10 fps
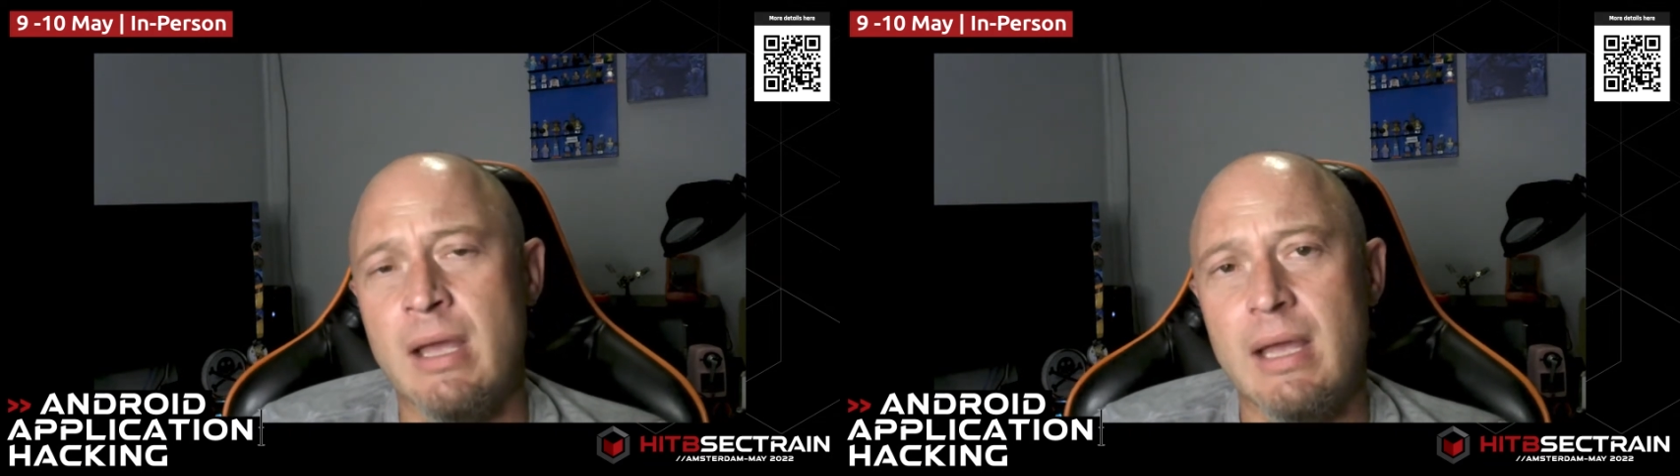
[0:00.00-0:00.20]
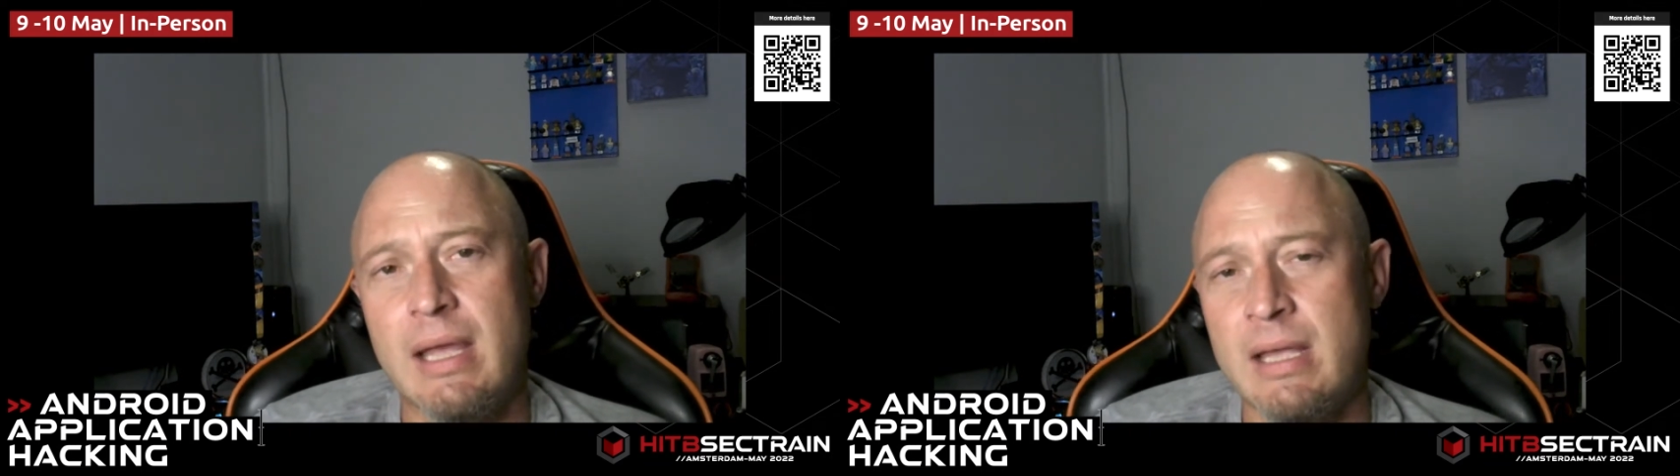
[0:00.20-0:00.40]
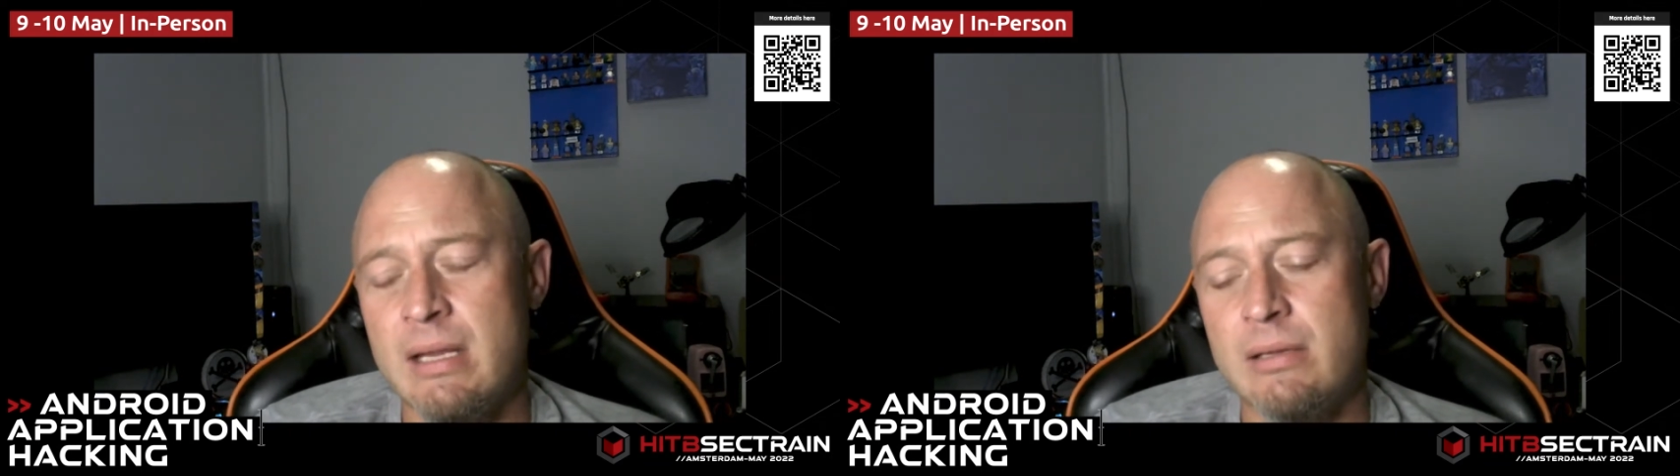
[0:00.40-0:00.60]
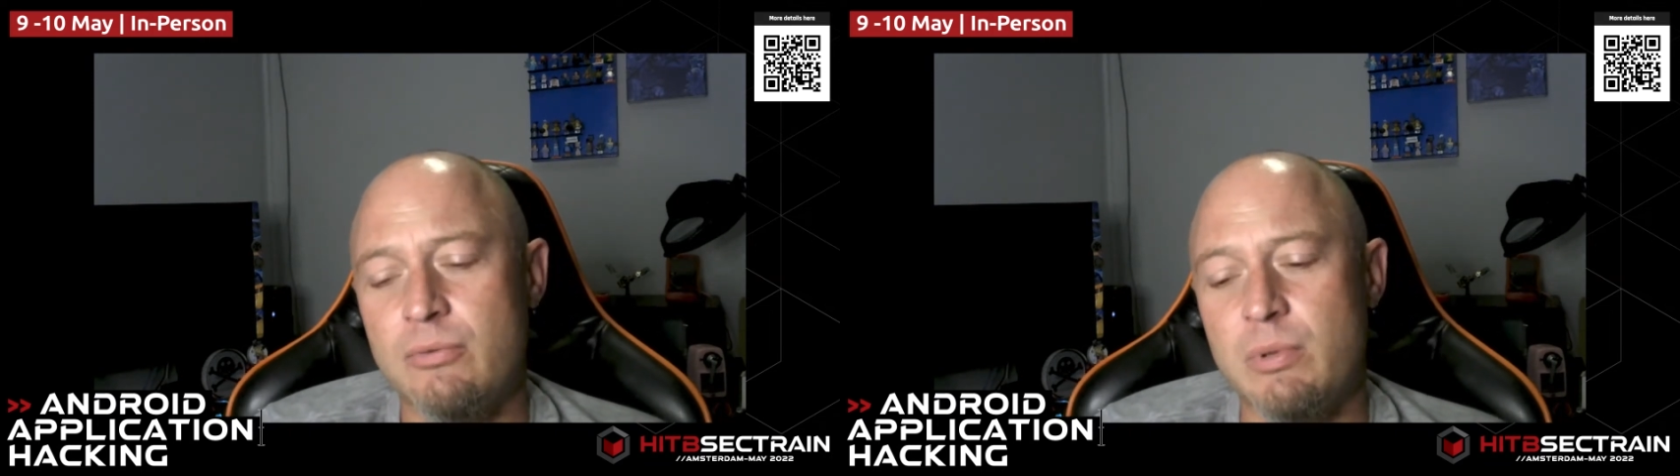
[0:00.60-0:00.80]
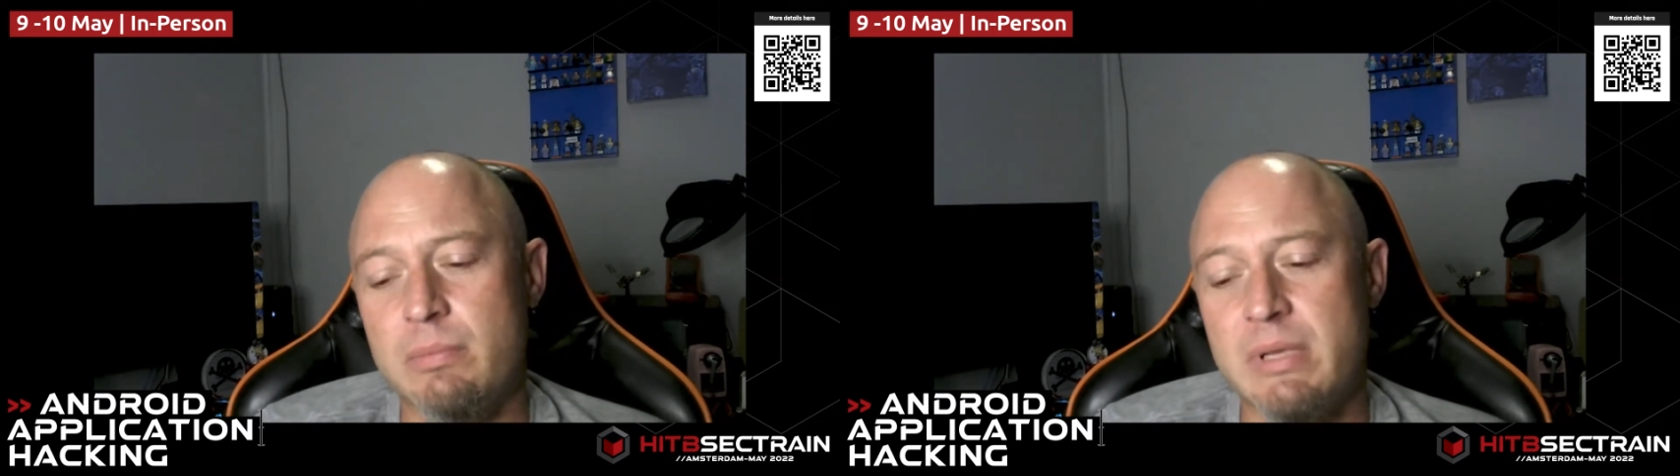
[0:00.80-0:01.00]
and
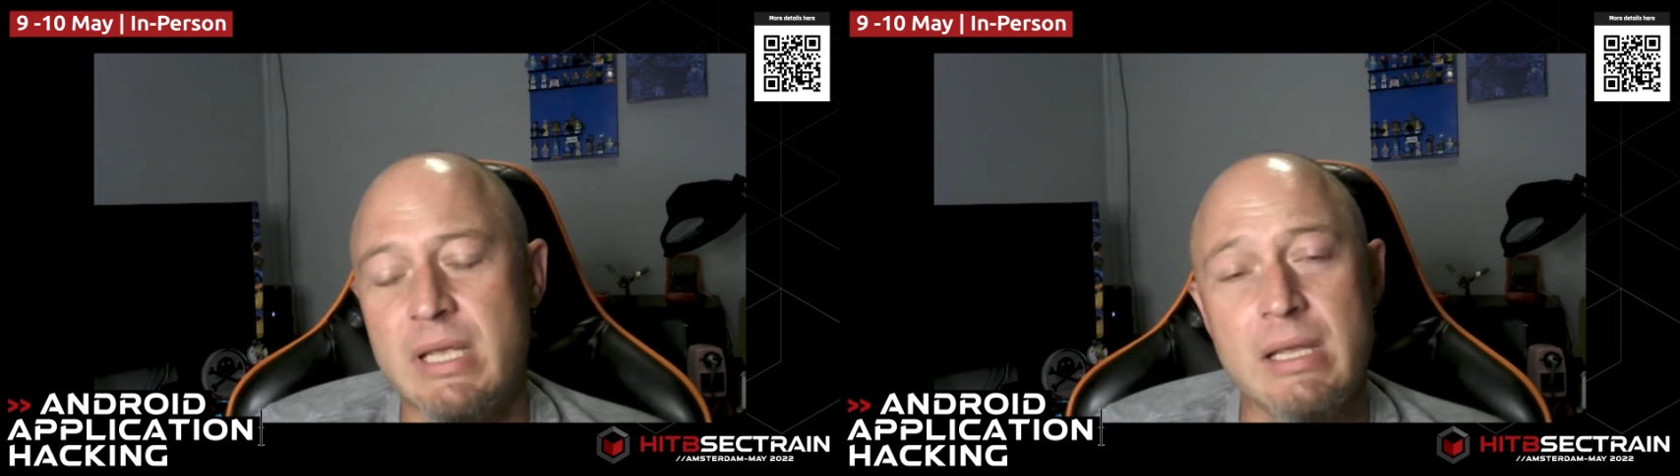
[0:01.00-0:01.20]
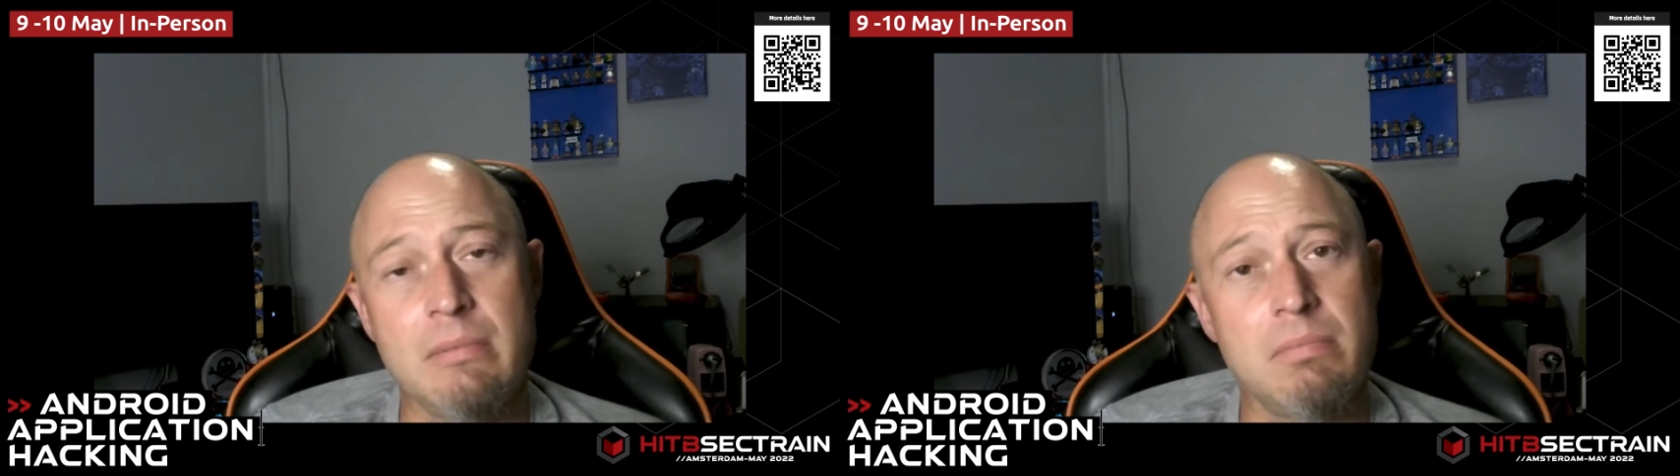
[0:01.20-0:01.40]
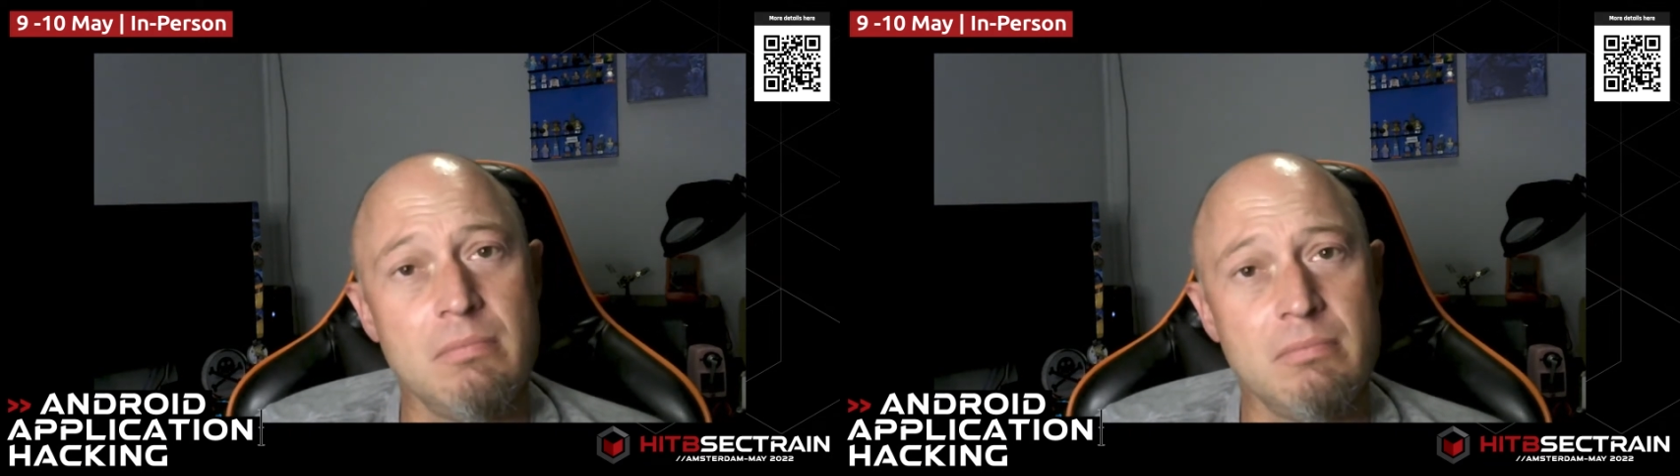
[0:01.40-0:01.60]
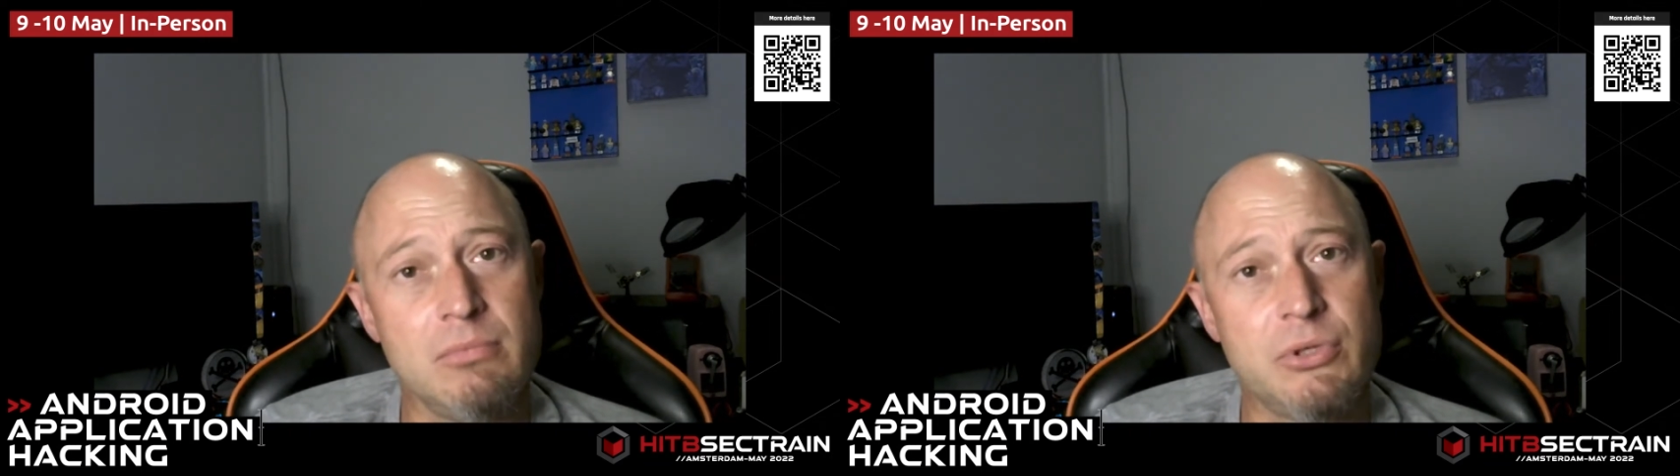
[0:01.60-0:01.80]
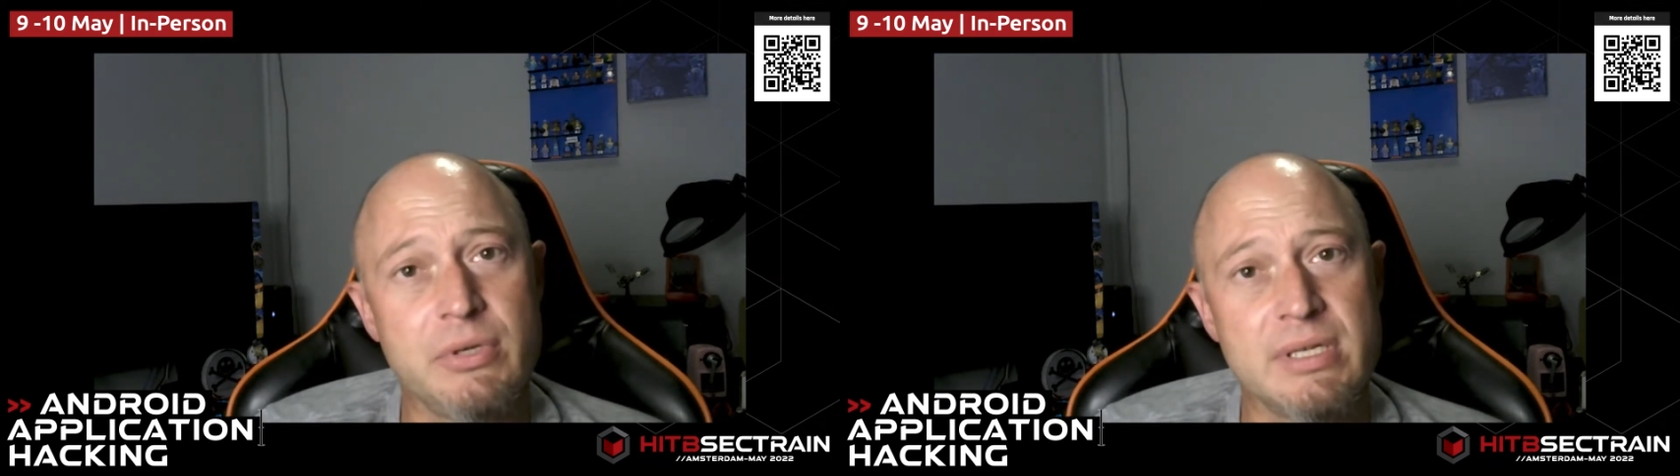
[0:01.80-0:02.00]
we'll be
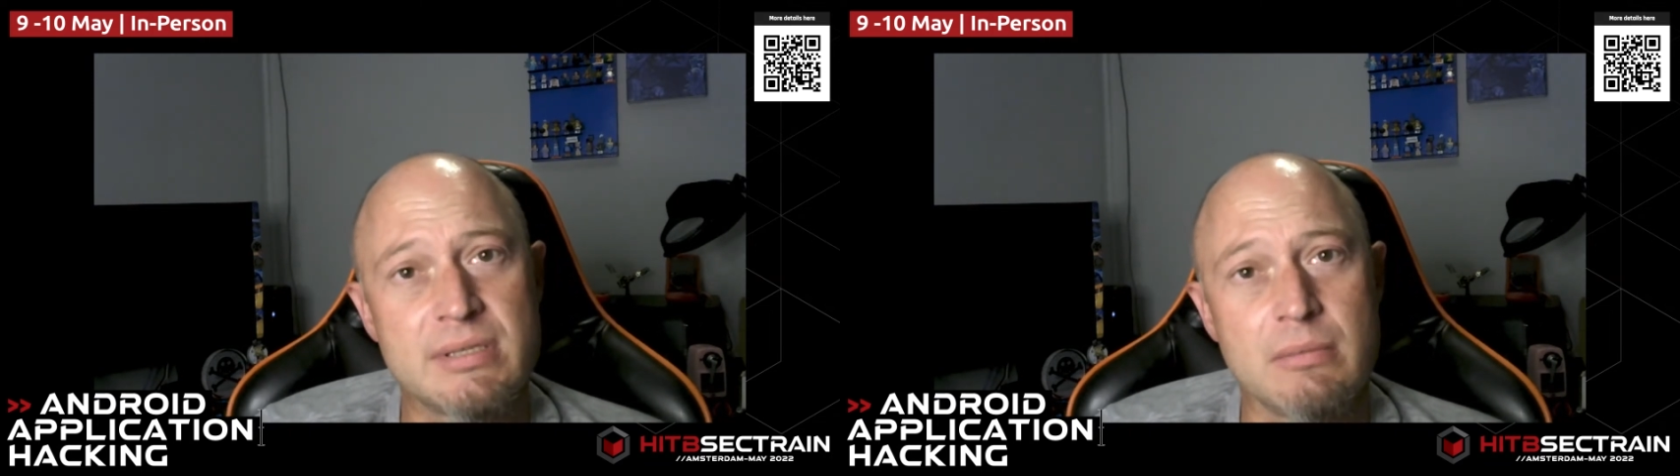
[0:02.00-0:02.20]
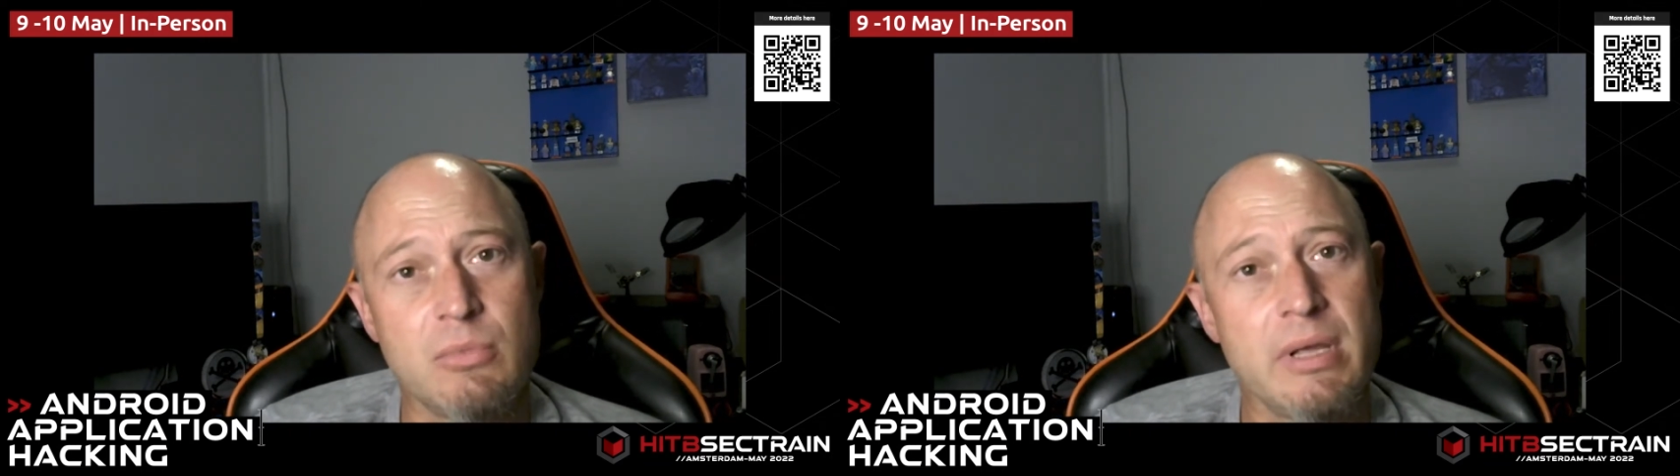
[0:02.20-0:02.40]
doing some